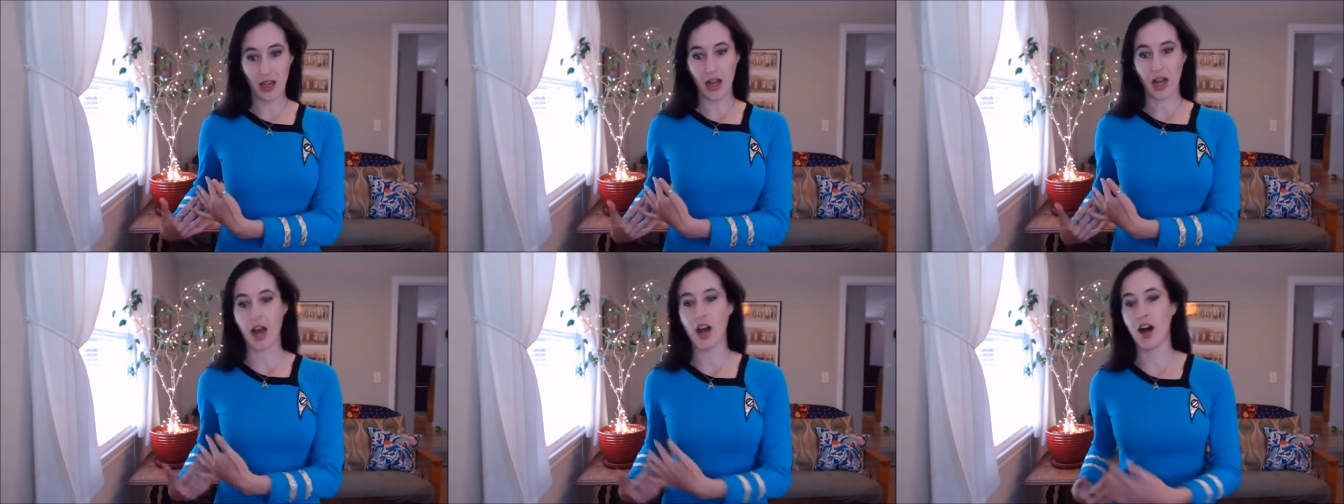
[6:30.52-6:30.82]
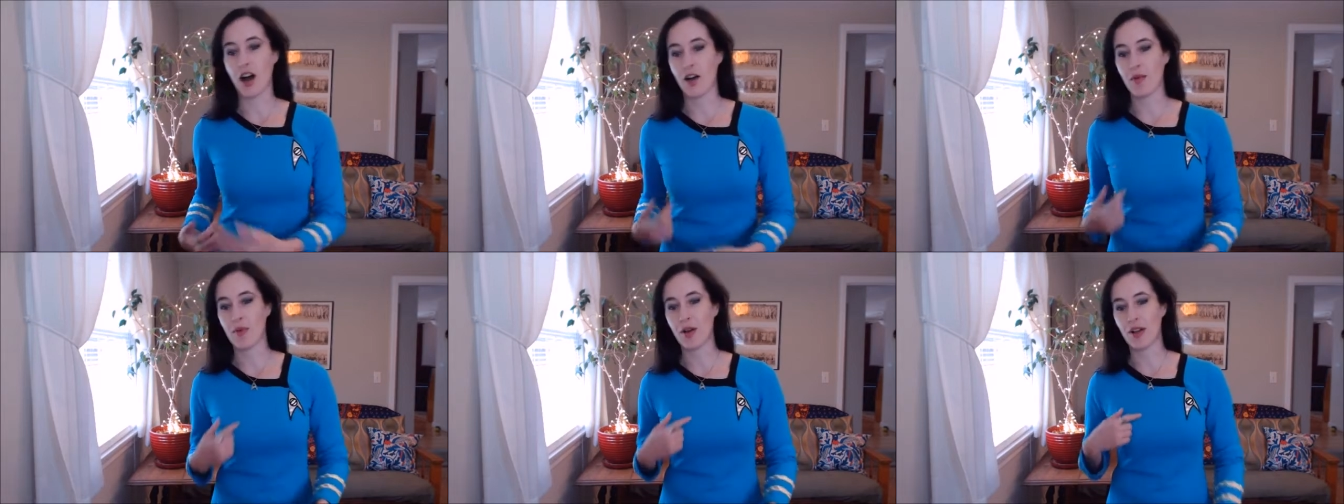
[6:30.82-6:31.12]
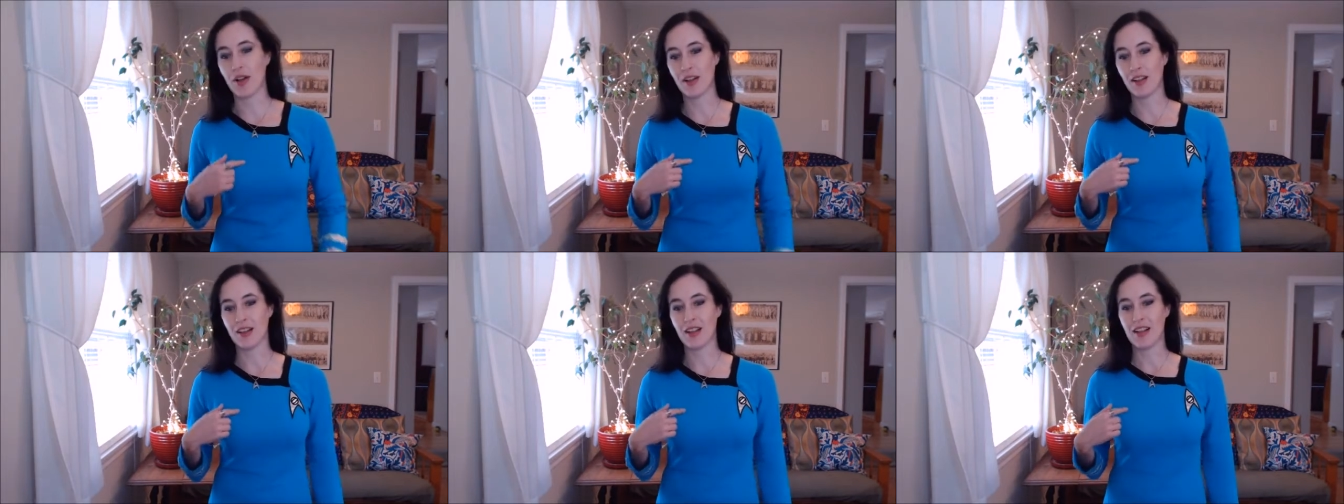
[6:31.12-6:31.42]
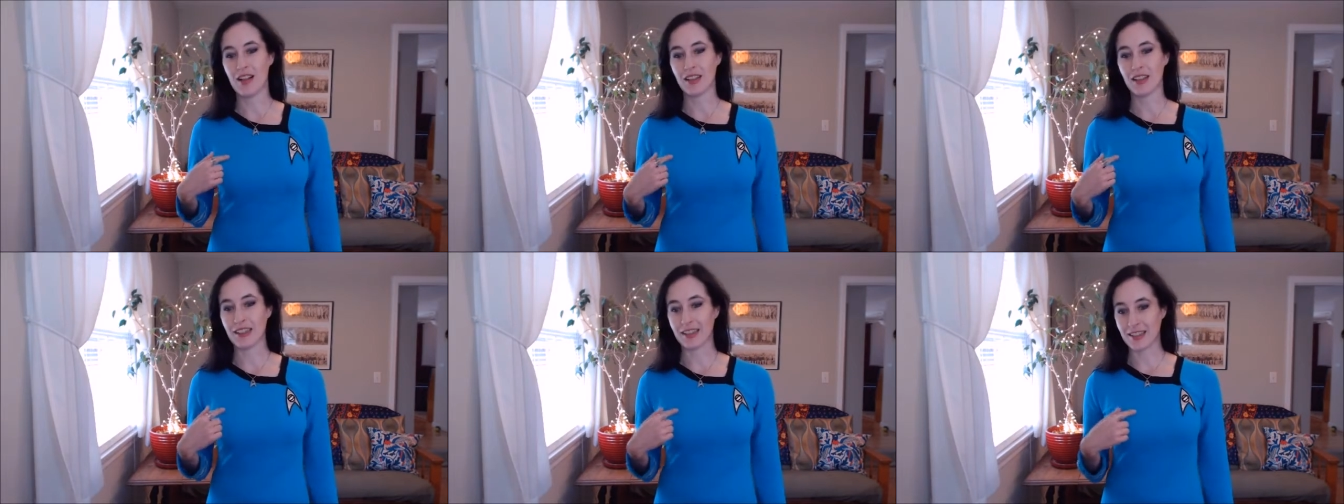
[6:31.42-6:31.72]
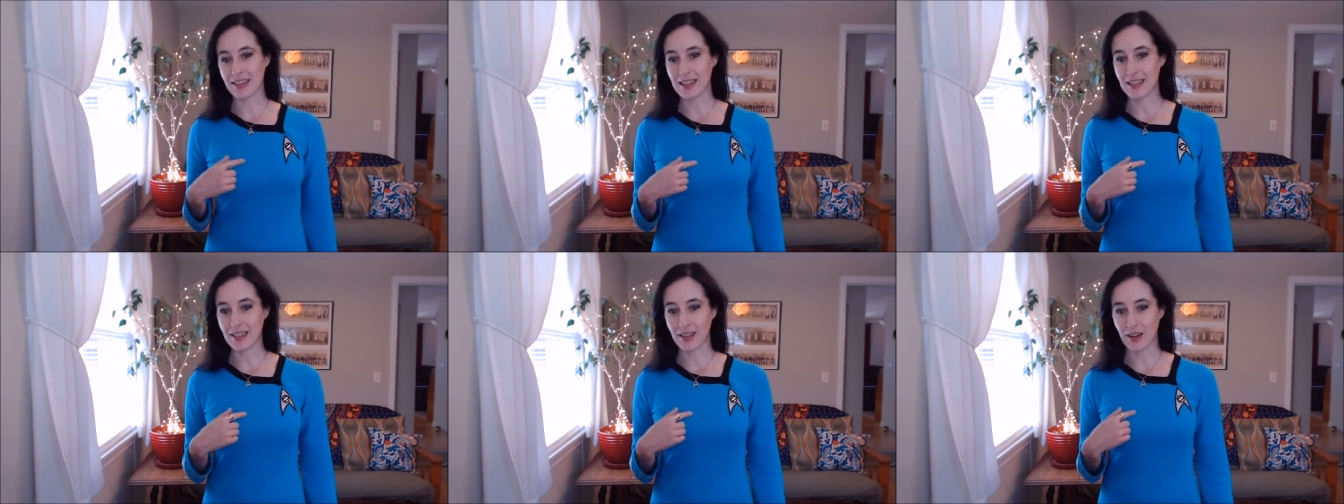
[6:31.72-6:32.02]
Um, like
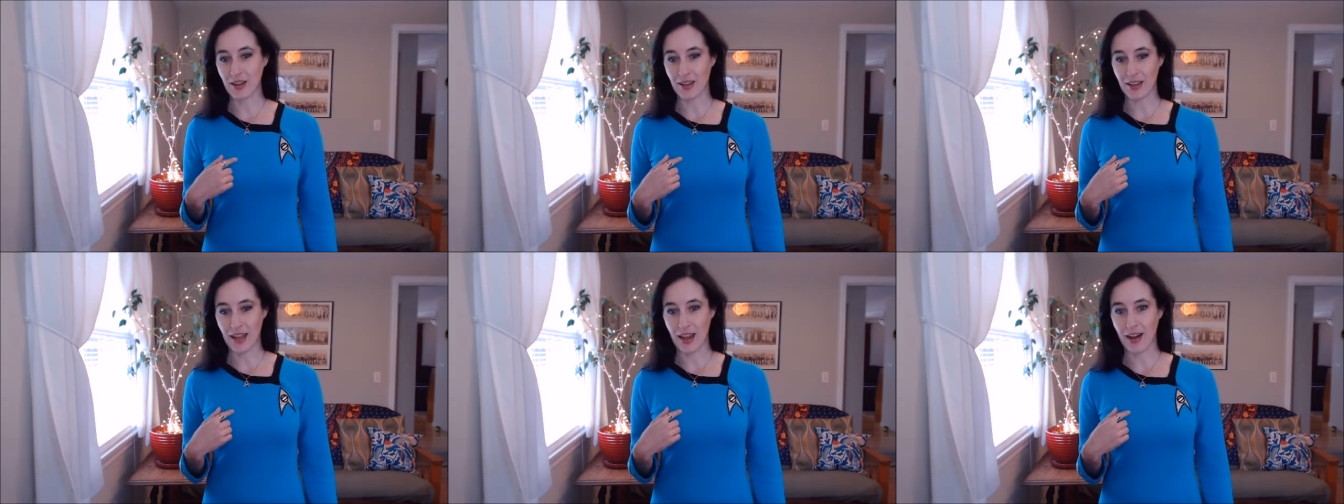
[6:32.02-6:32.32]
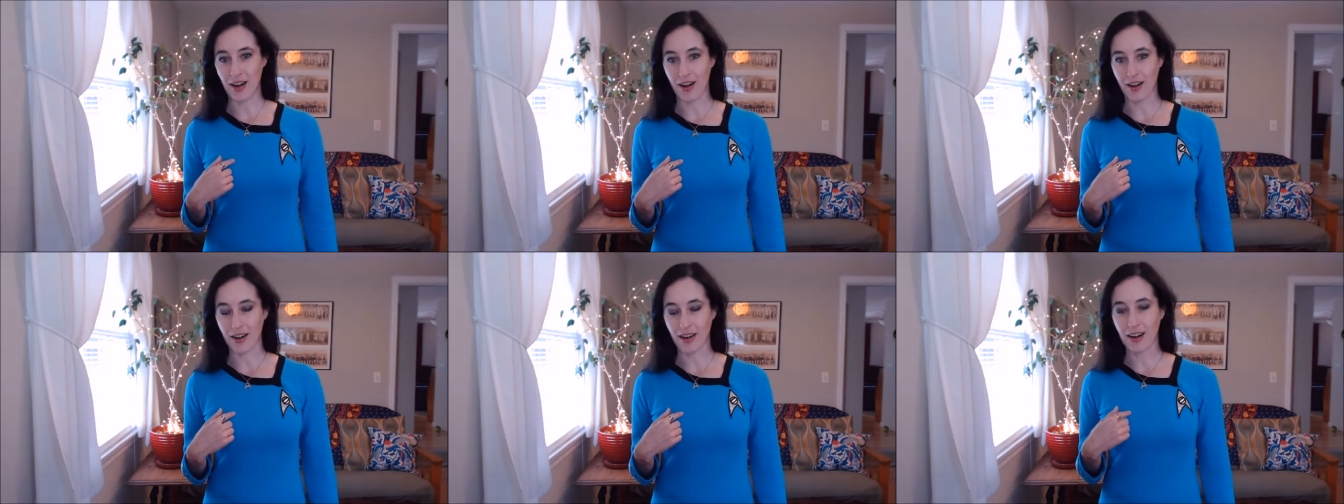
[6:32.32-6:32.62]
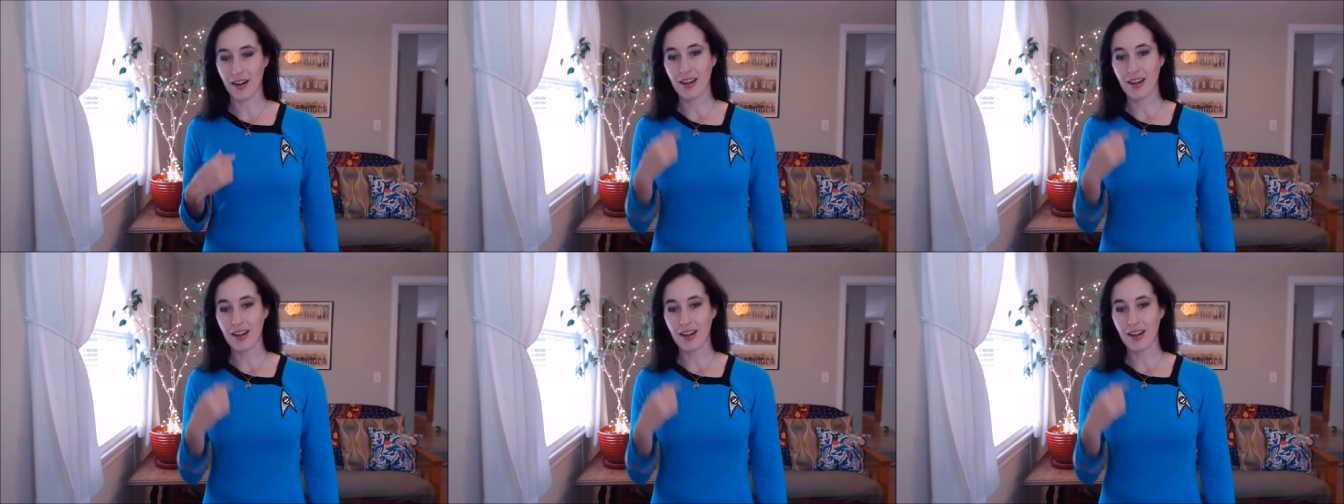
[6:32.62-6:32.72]
these are there.